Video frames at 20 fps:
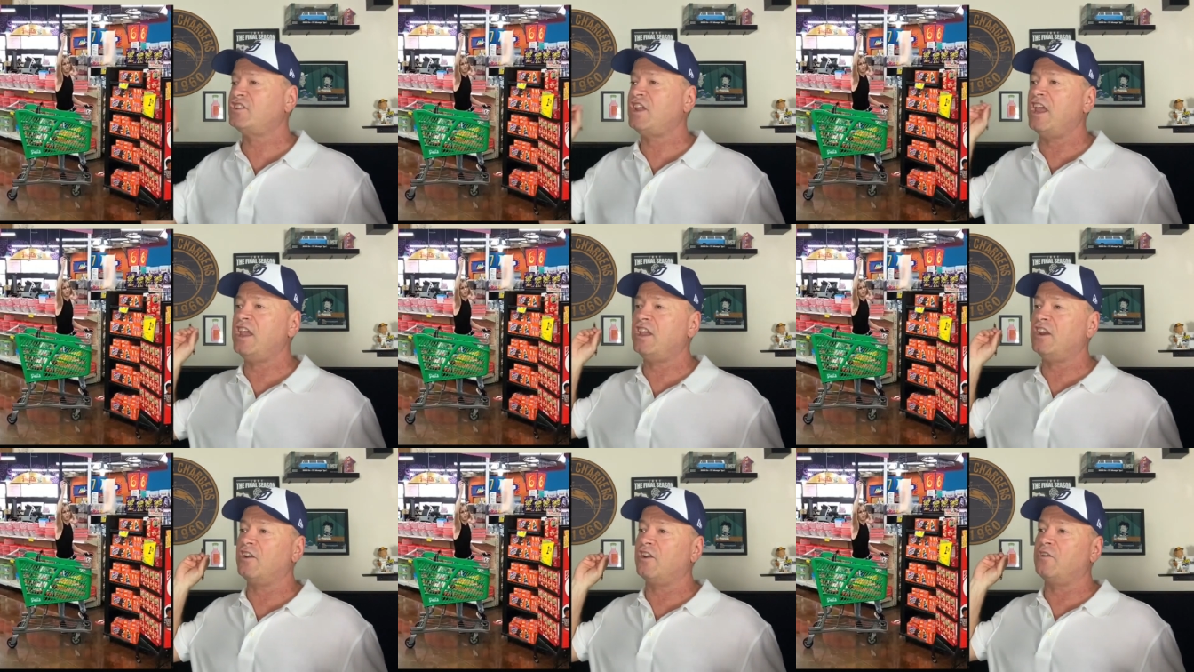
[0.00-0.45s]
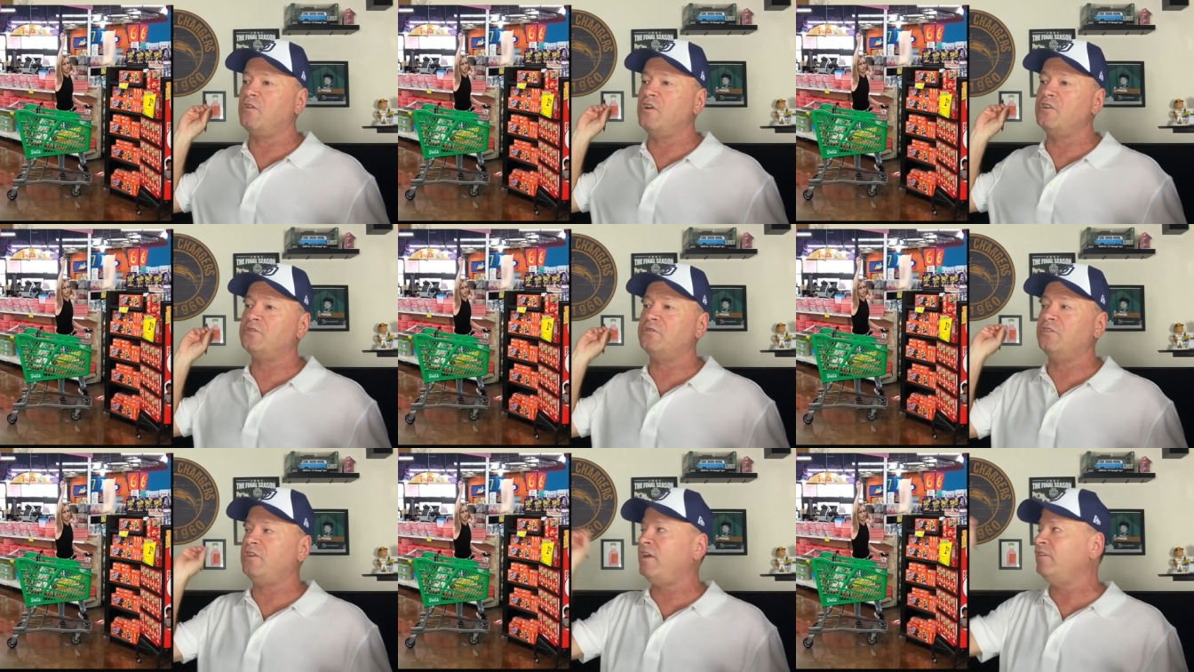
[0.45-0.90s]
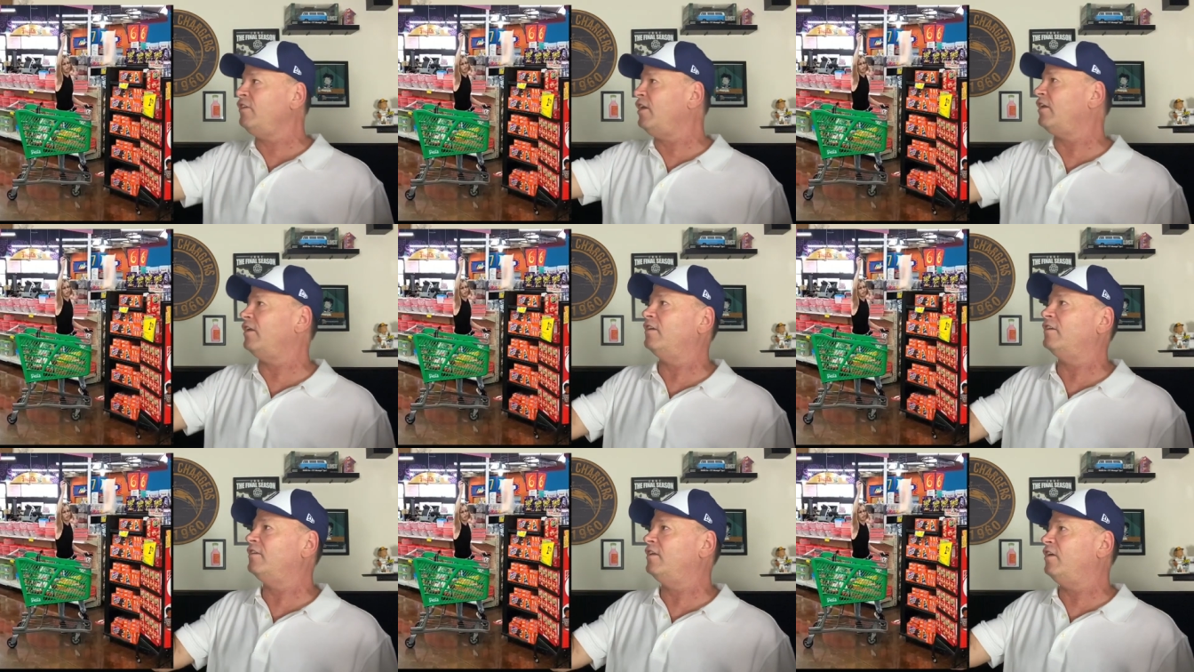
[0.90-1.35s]
taking her groceries out.
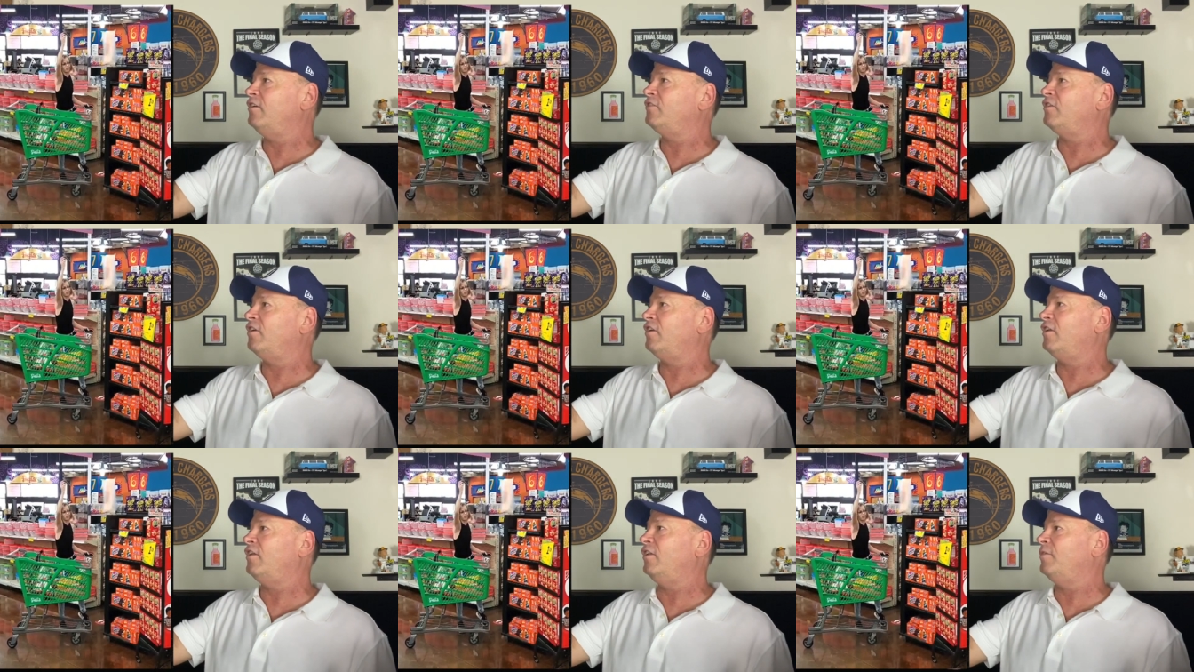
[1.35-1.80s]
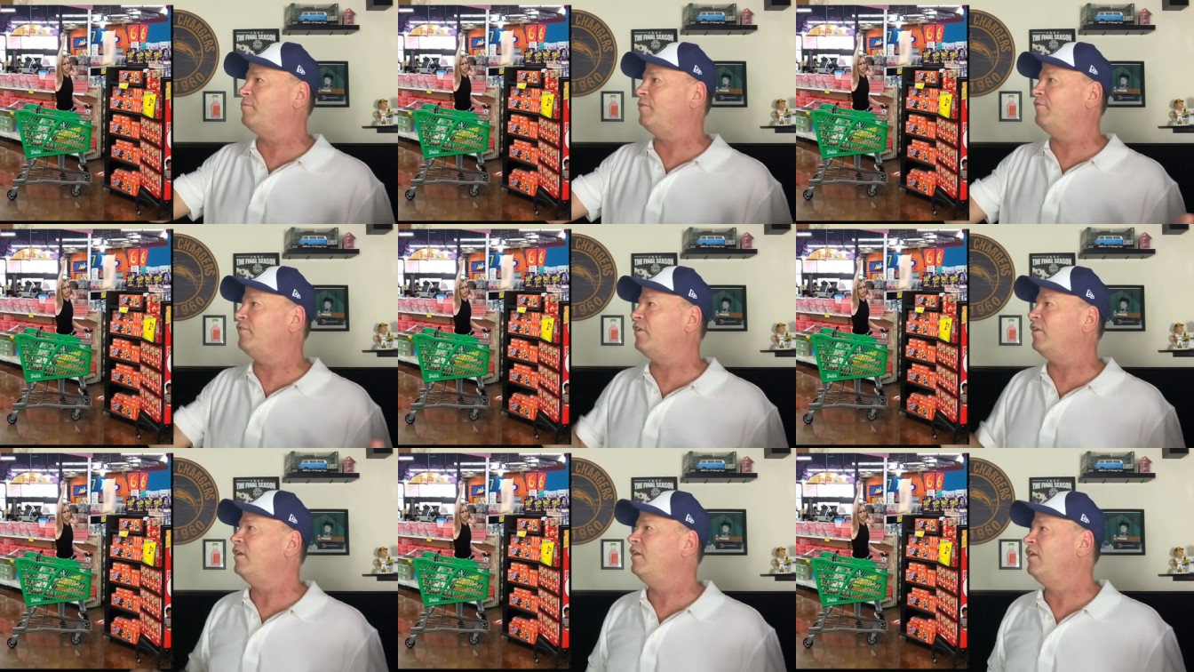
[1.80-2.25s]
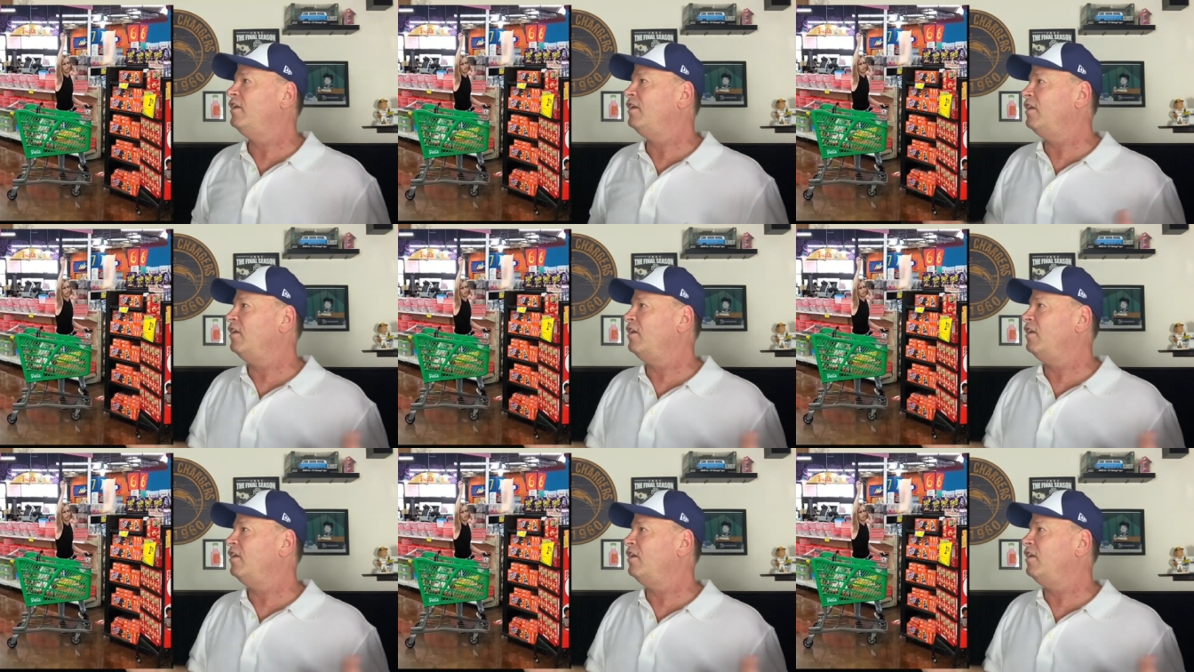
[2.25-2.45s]
Look at, here's a clip of her,